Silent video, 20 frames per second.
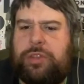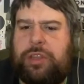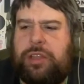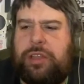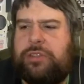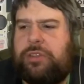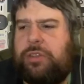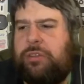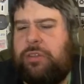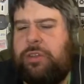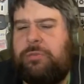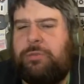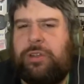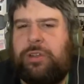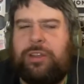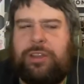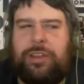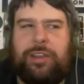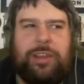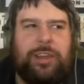That's the other
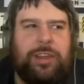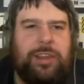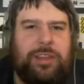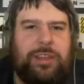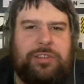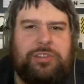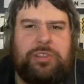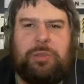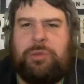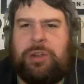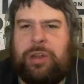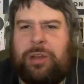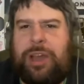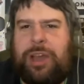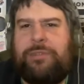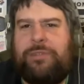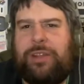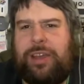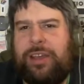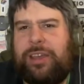one. Someone who'd
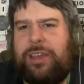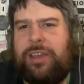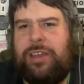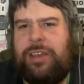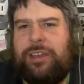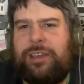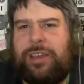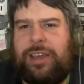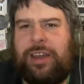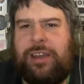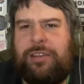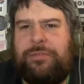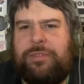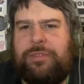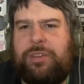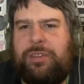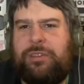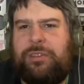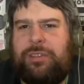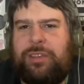have like a kind of
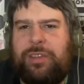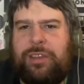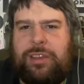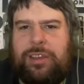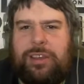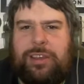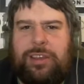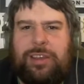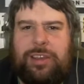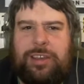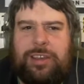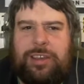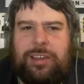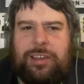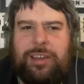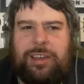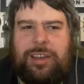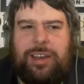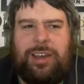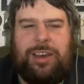
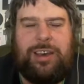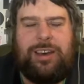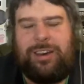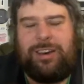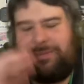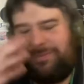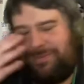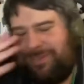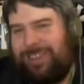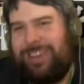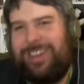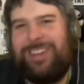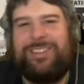oh,